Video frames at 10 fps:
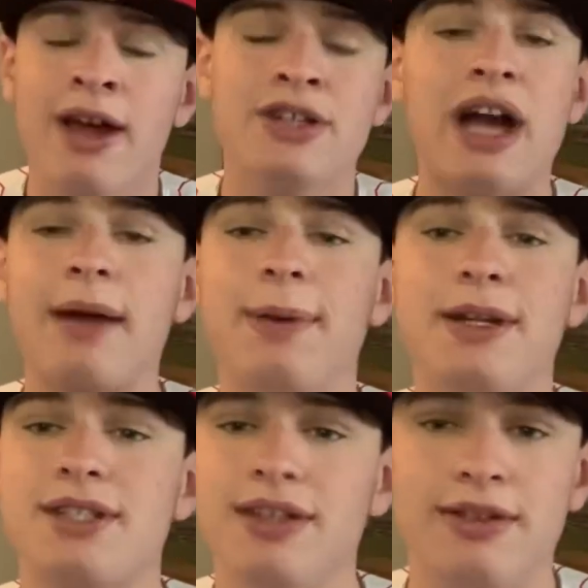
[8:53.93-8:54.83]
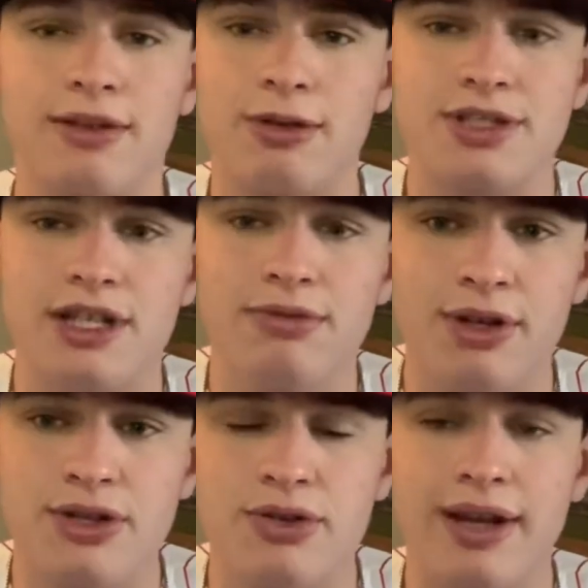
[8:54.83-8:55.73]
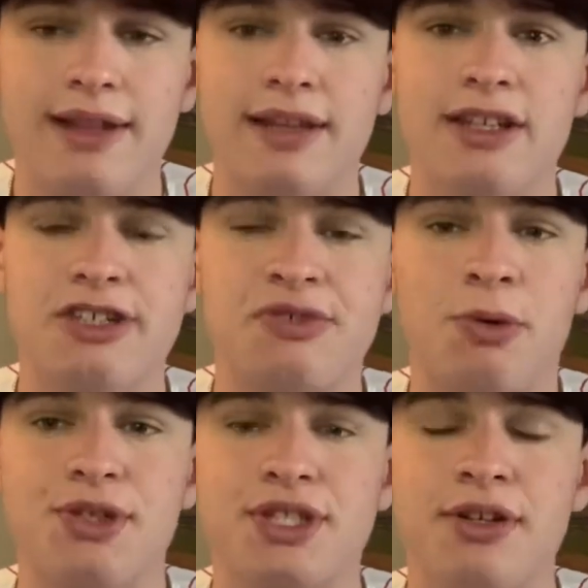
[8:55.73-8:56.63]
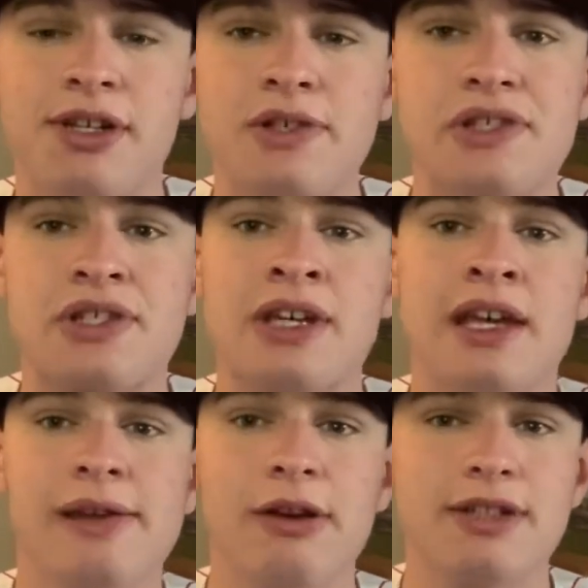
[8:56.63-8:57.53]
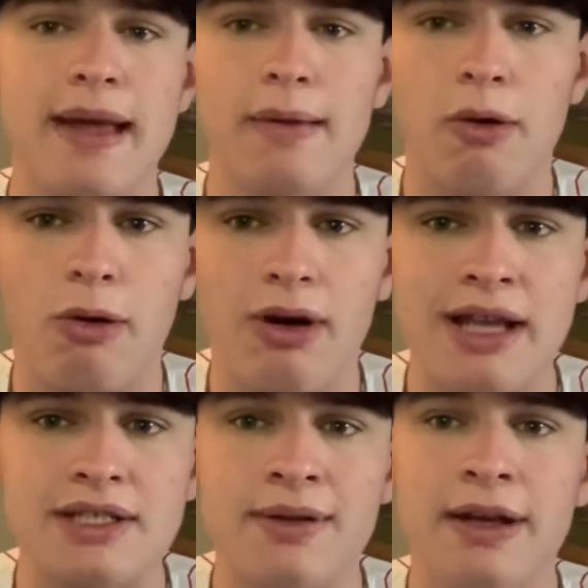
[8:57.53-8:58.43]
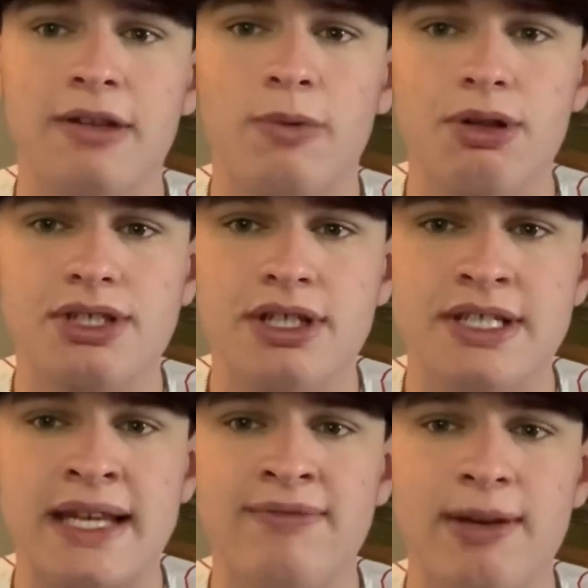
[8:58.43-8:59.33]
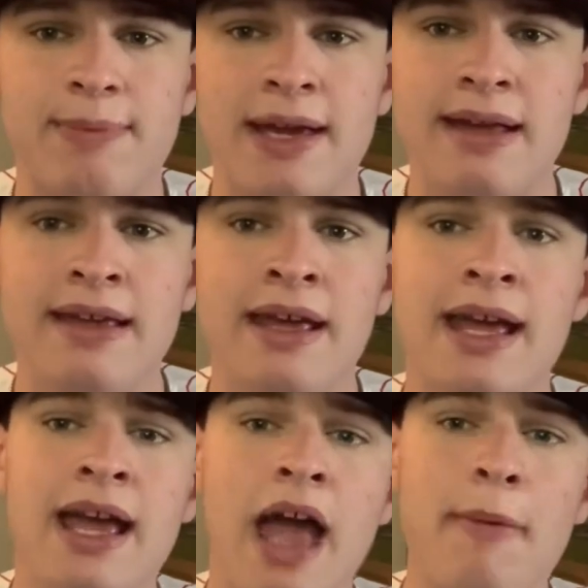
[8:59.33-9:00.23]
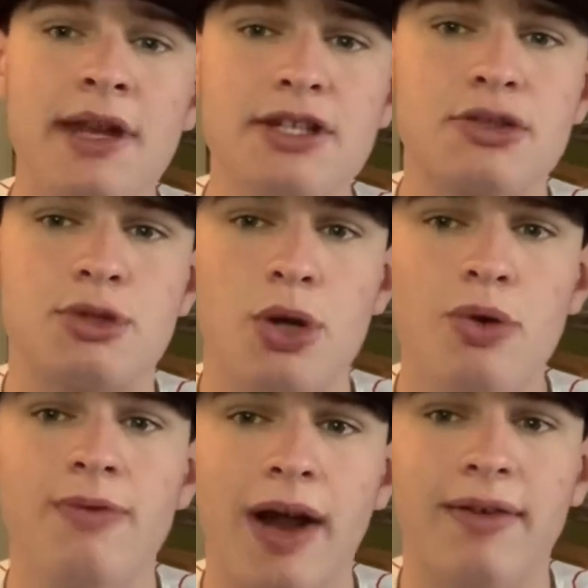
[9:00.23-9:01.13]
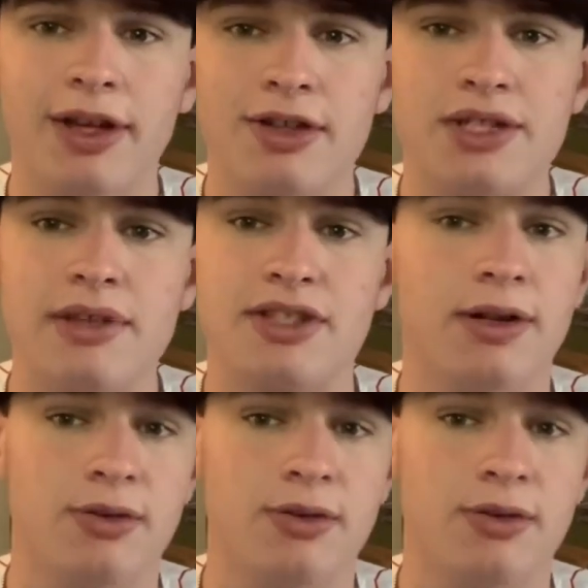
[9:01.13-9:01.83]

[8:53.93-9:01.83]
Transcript: Jock Peterson, of course, didn't really do anything this World Series. You go take a little Jorge Soler, the World Series MVP. I mean, these are two very good teams.